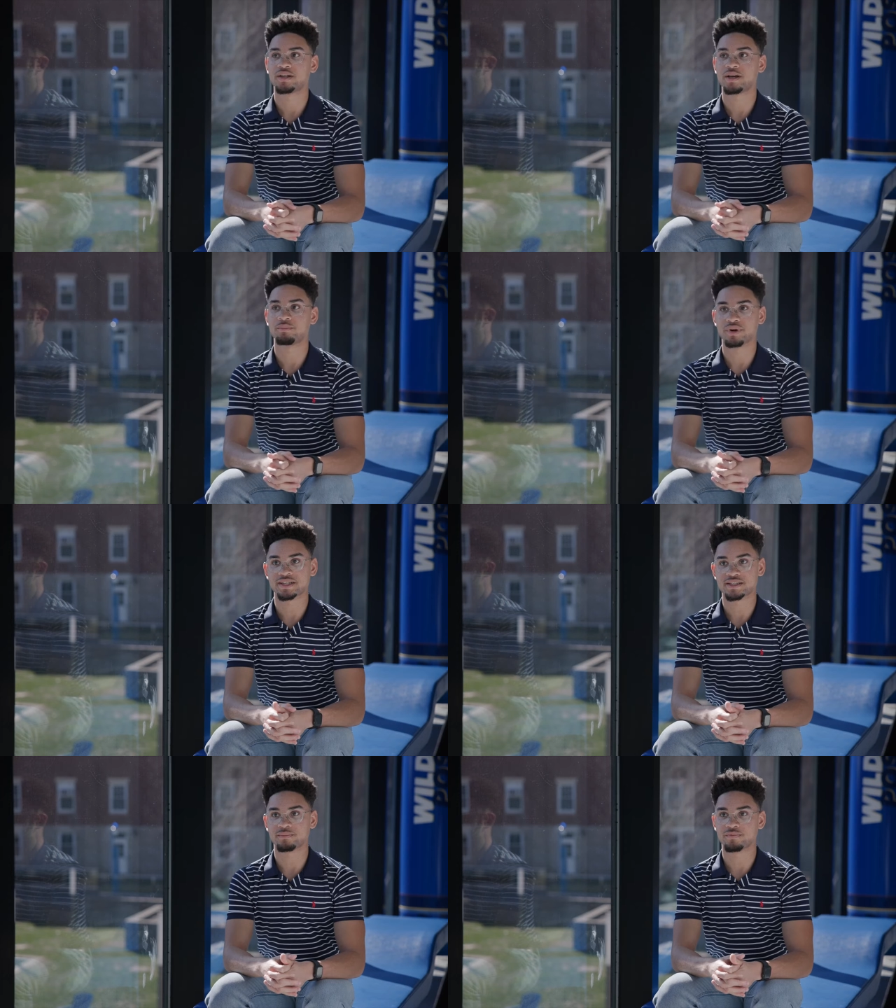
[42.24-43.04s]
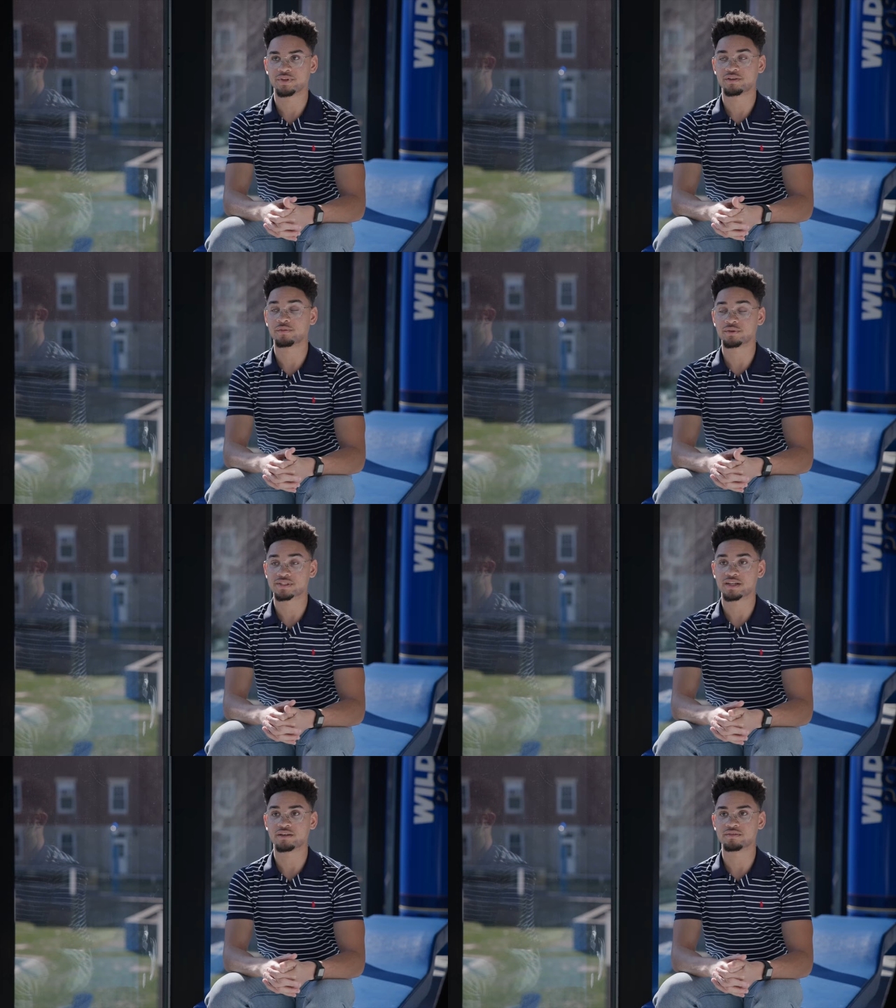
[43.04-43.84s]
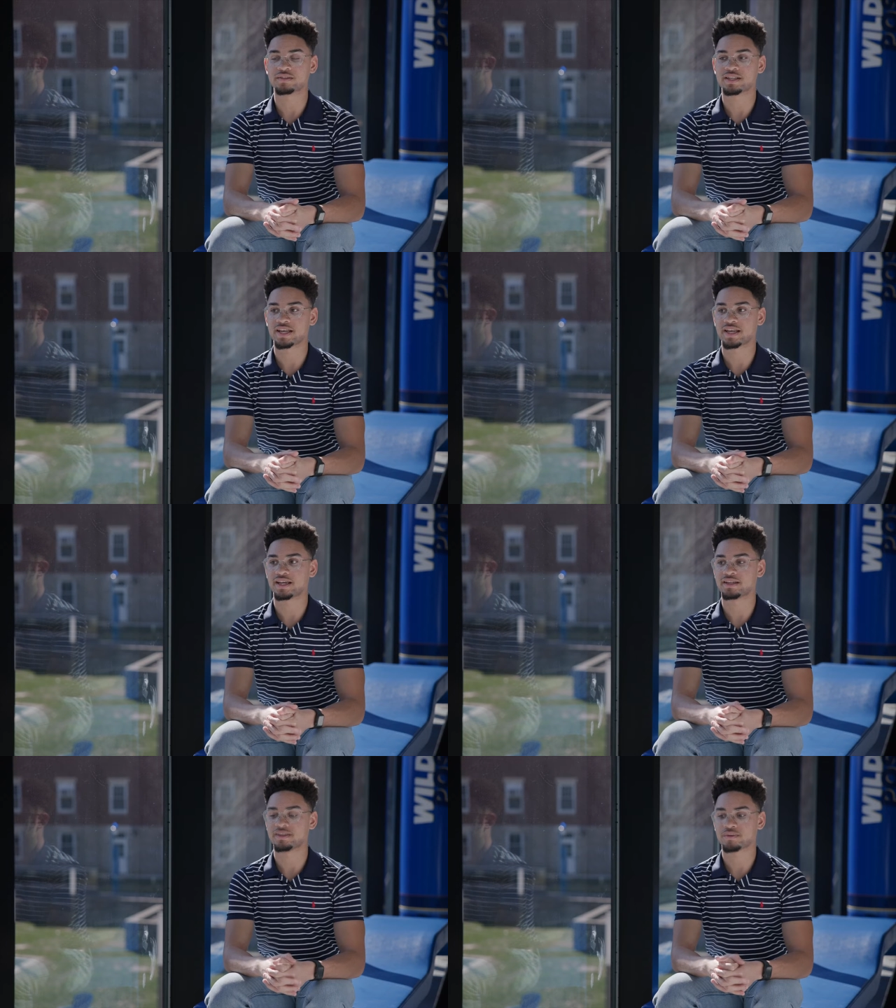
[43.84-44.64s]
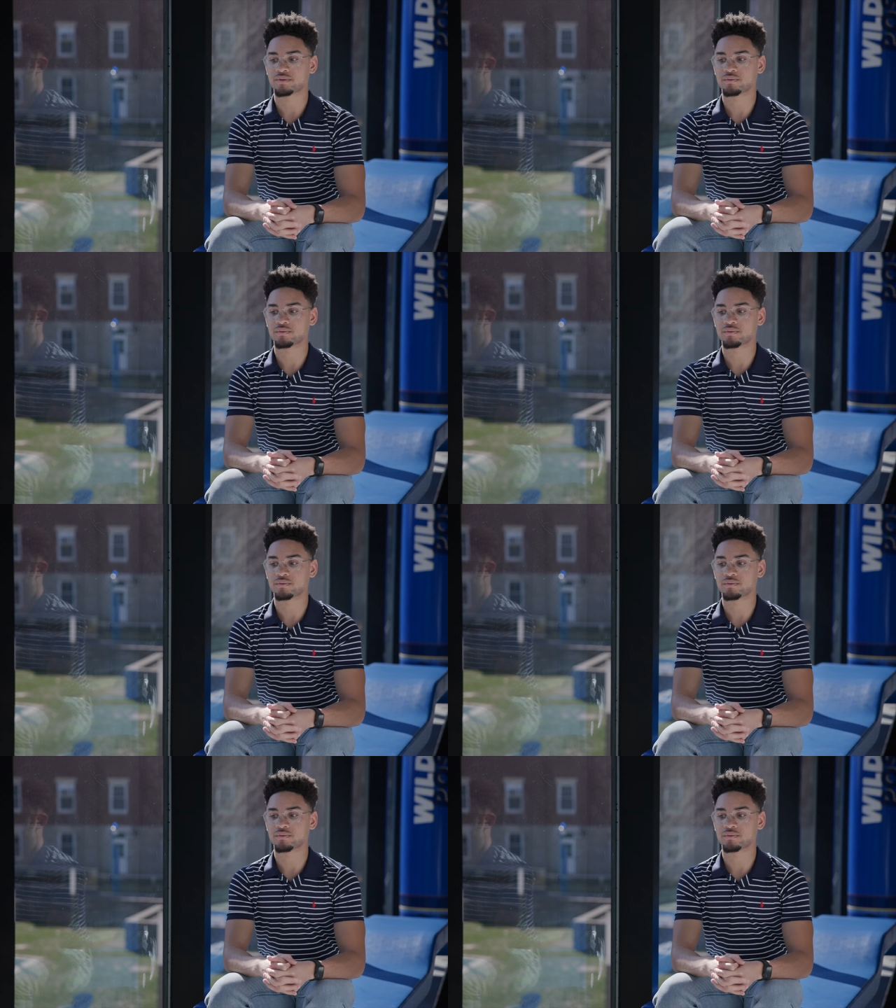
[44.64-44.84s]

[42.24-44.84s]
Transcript: embrace them, their full selves and